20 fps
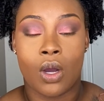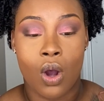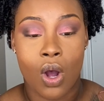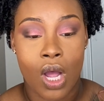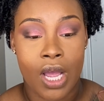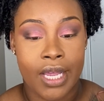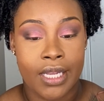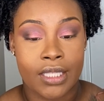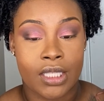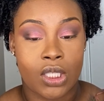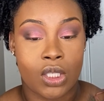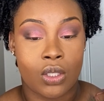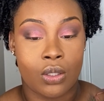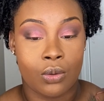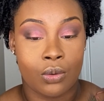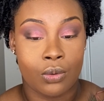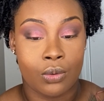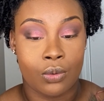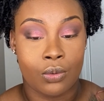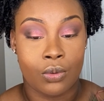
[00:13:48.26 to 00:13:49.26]
on
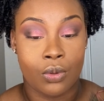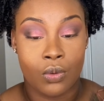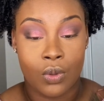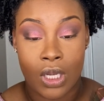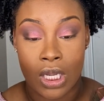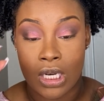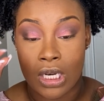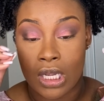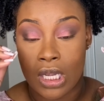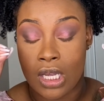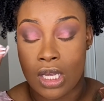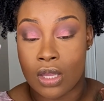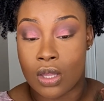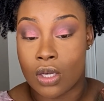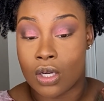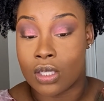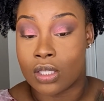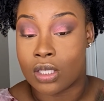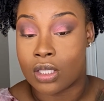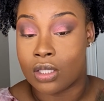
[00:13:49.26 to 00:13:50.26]
to, you can
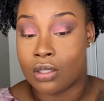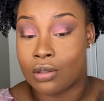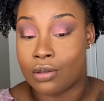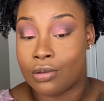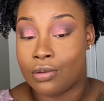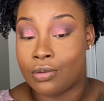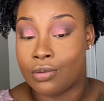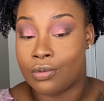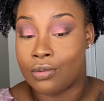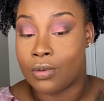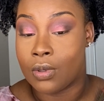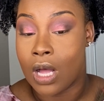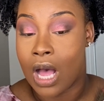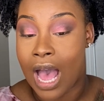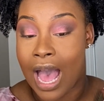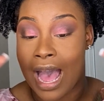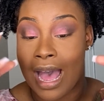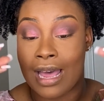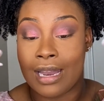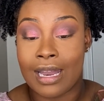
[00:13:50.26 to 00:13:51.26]
either do
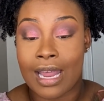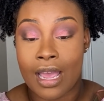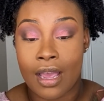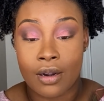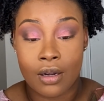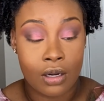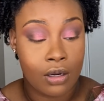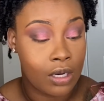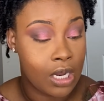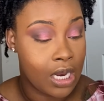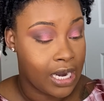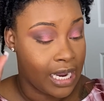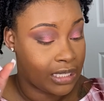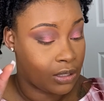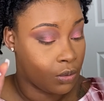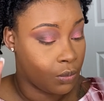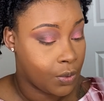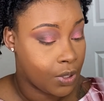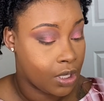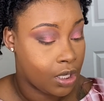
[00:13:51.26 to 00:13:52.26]
eyeliner, and that's
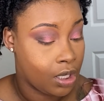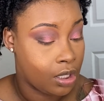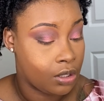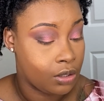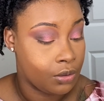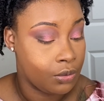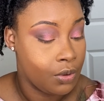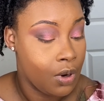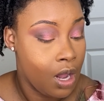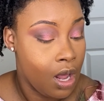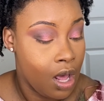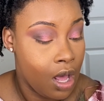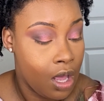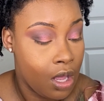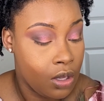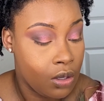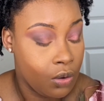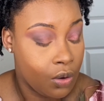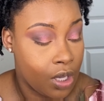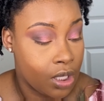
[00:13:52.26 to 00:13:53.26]
what we're going to do.
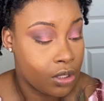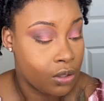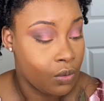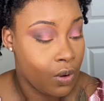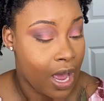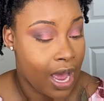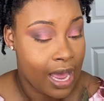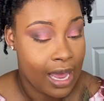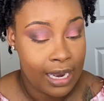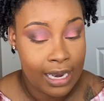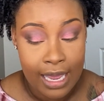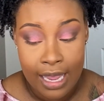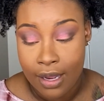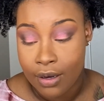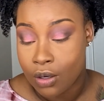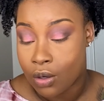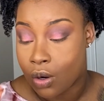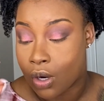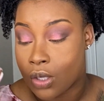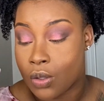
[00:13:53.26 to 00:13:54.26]
You can do
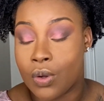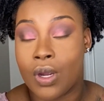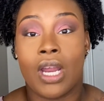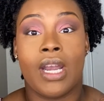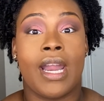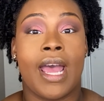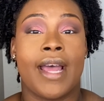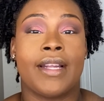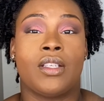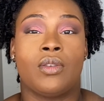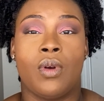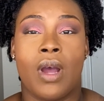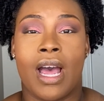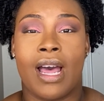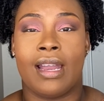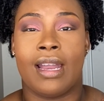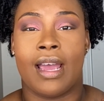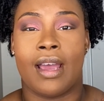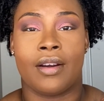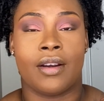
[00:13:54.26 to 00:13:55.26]
eyeliner or you cannot do
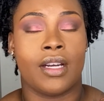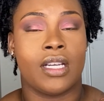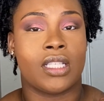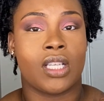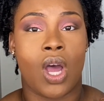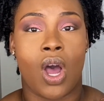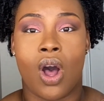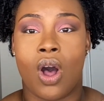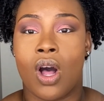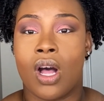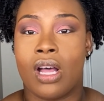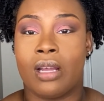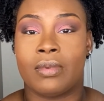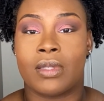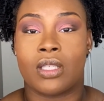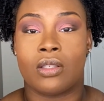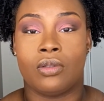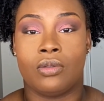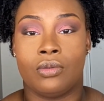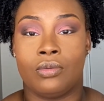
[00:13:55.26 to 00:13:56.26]
eyeliner. It's all
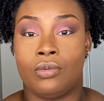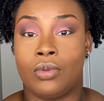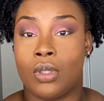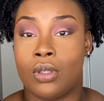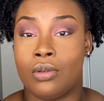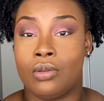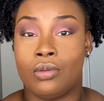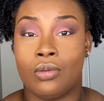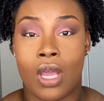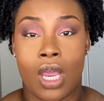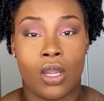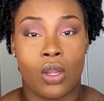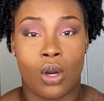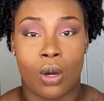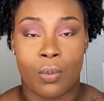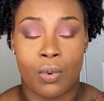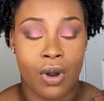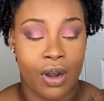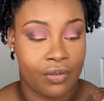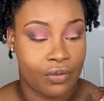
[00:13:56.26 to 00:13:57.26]
up to you and your
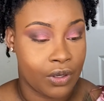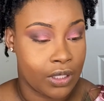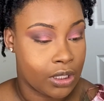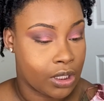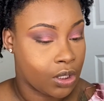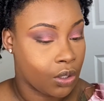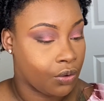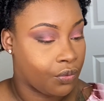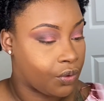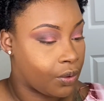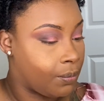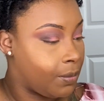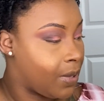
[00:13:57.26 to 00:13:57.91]
preference. So for